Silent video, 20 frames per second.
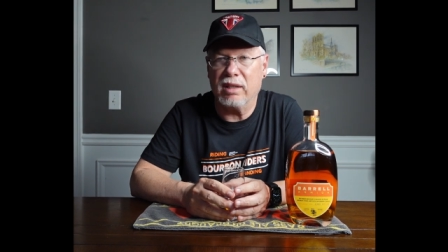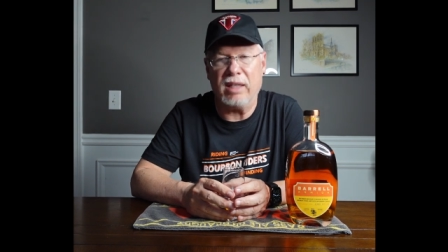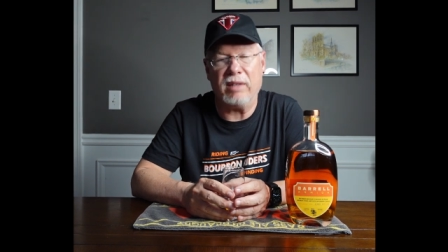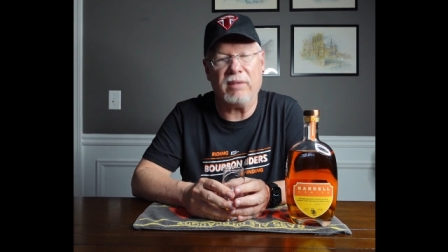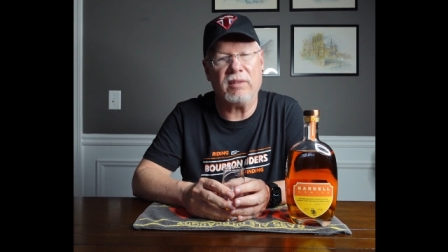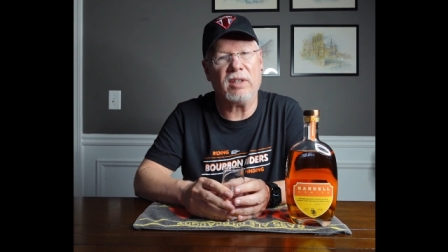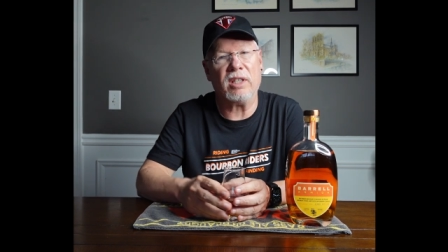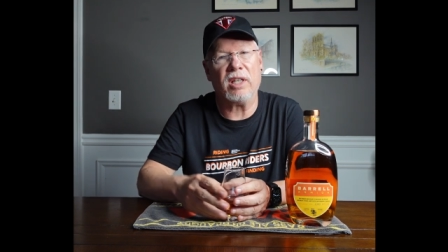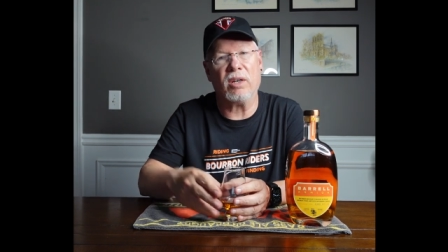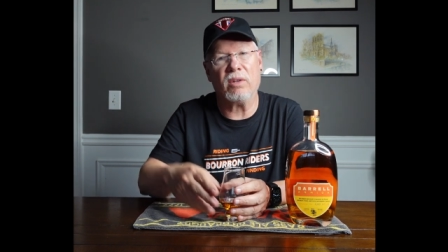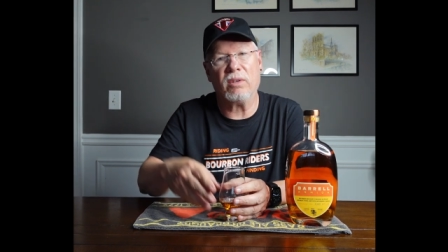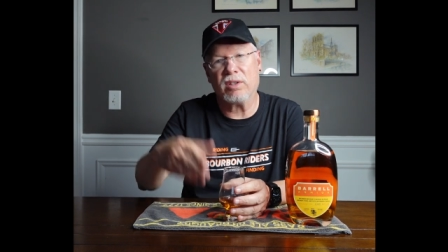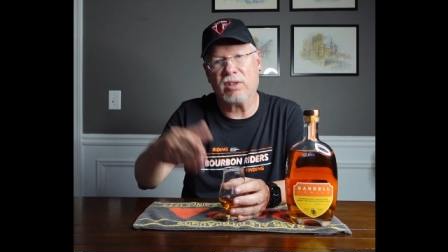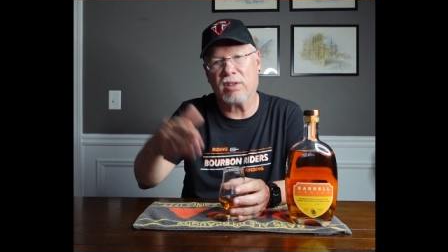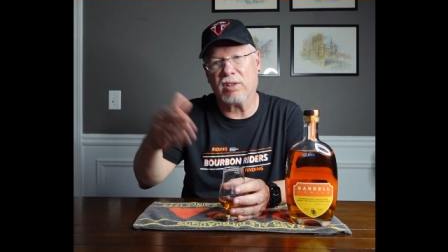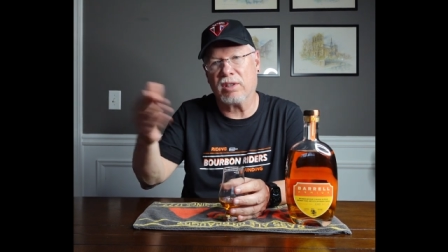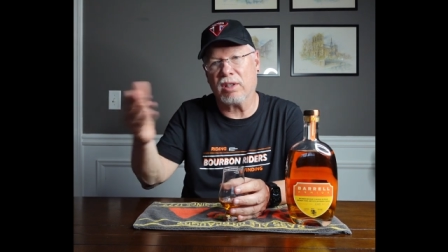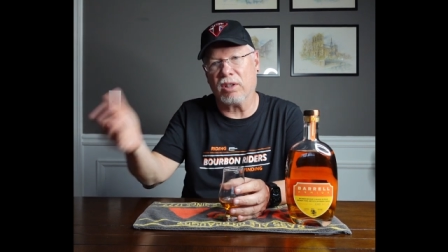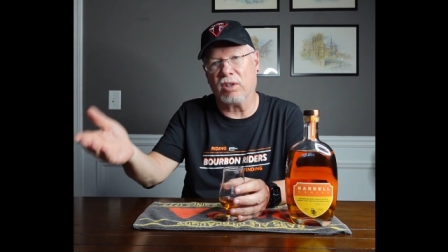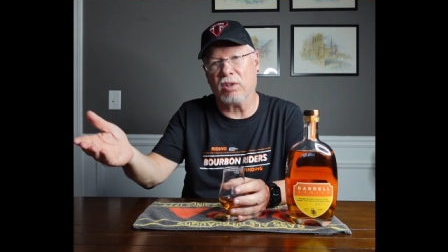even though
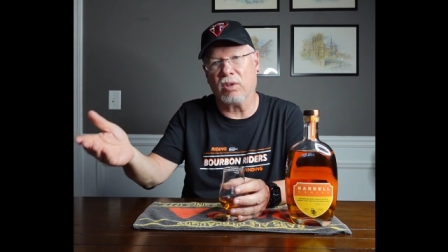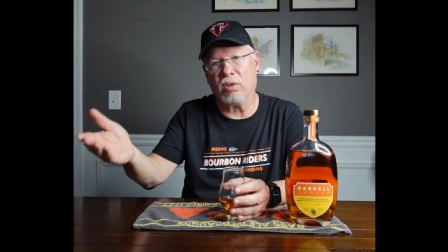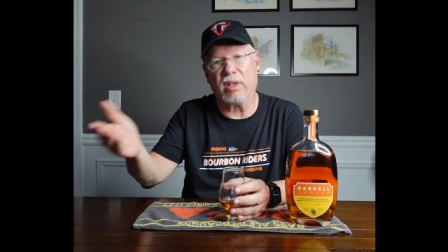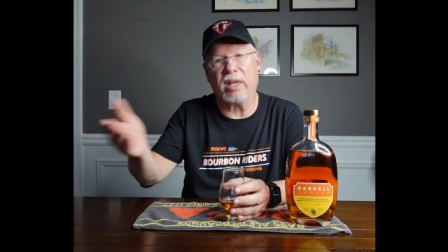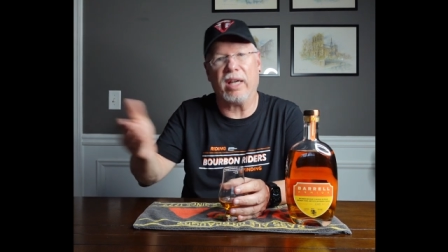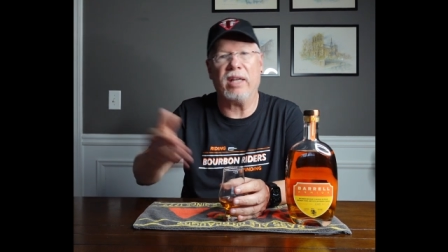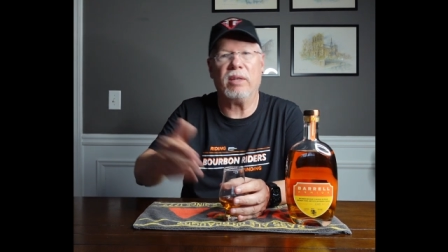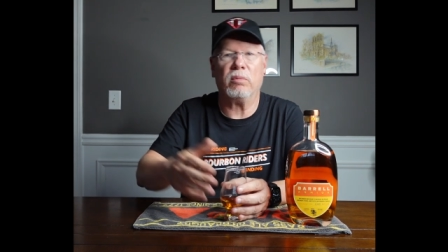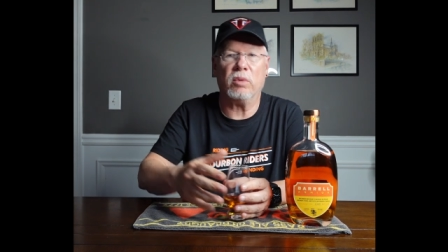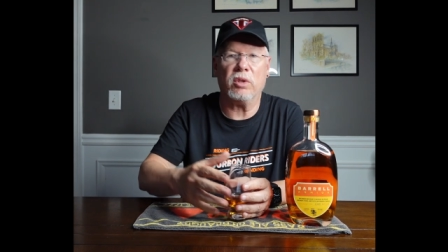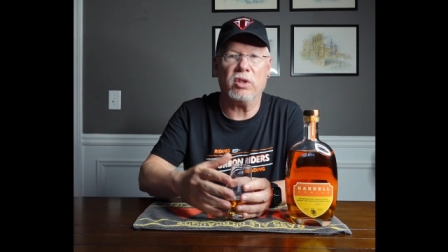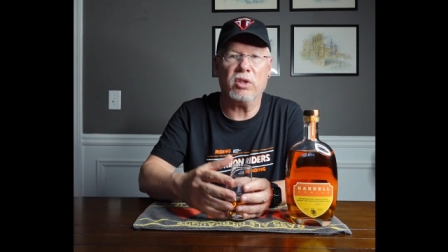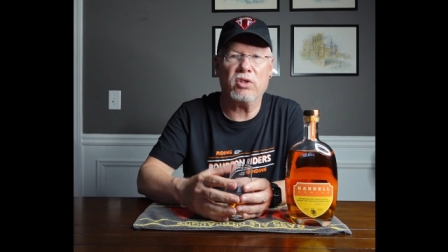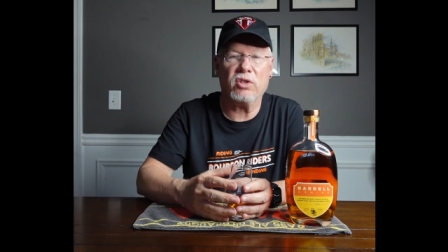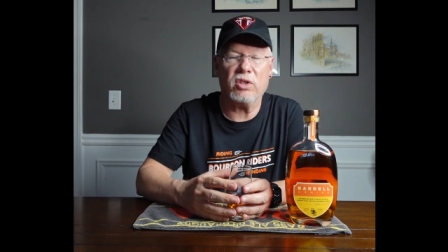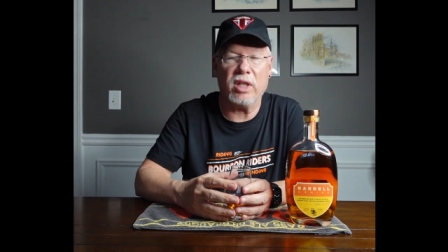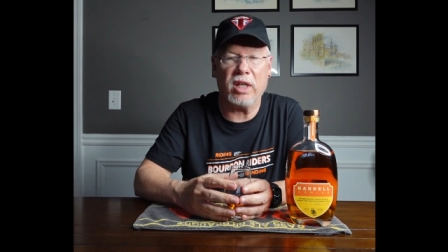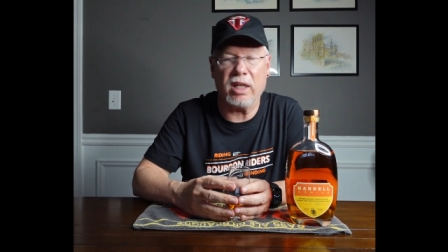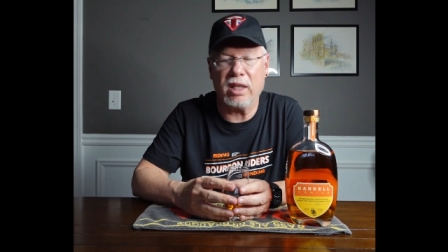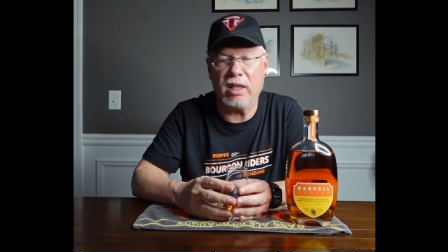this is a little late when you're
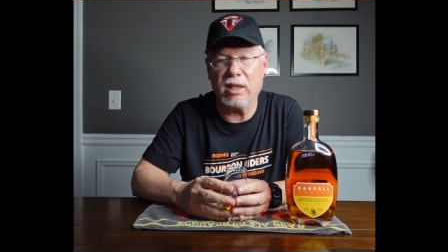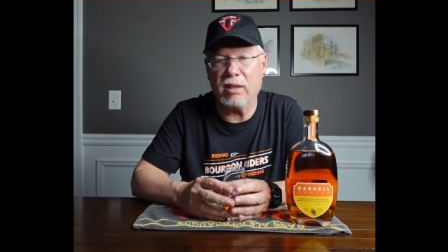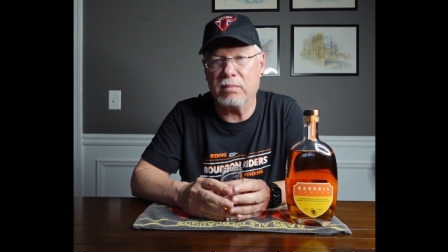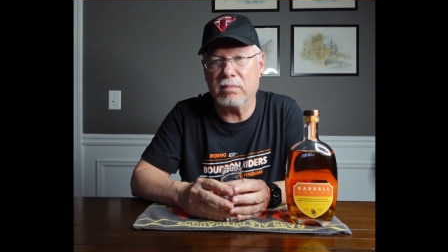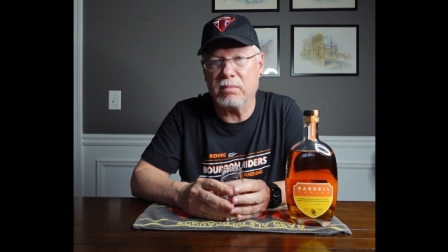seeing it.